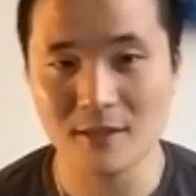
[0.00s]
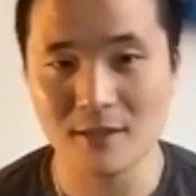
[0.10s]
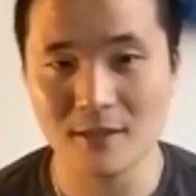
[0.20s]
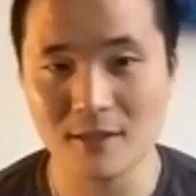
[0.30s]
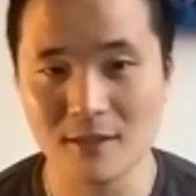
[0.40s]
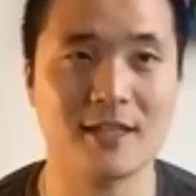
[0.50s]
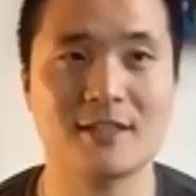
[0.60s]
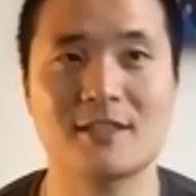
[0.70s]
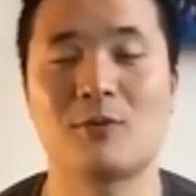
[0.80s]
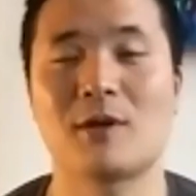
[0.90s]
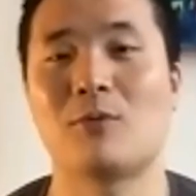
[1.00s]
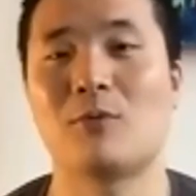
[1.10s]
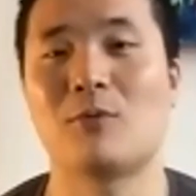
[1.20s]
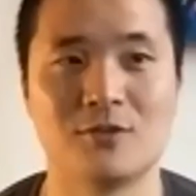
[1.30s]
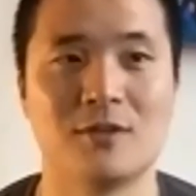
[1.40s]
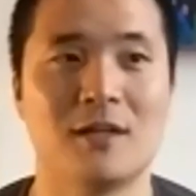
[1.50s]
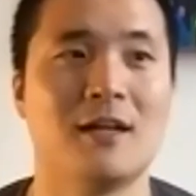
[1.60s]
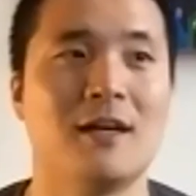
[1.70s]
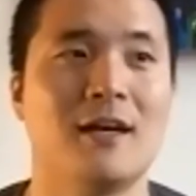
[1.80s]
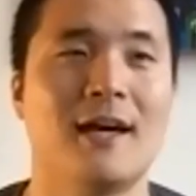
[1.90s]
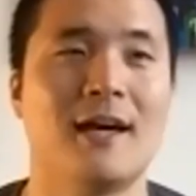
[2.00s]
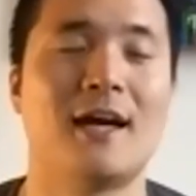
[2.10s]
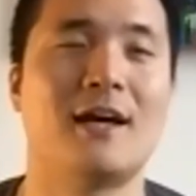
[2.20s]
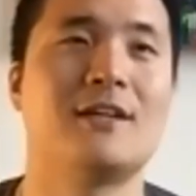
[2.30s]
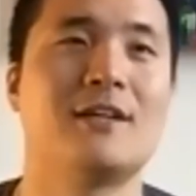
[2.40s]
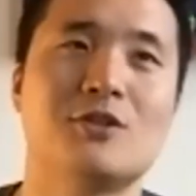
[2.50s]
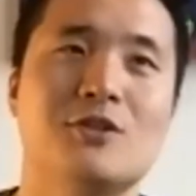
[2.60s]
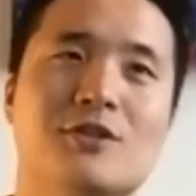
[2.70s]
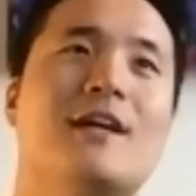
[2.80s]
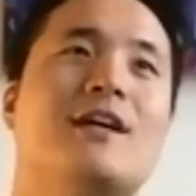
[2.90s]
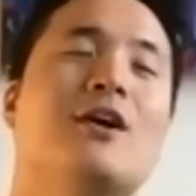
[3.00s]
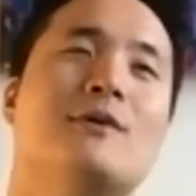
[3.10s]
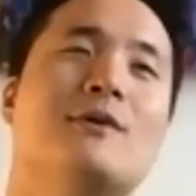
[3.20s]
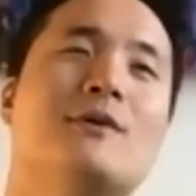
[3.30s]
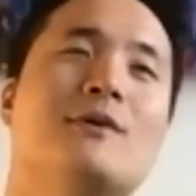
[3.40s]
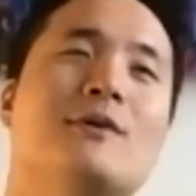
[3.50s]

So I sketched out what I wanted to do. And usually I go into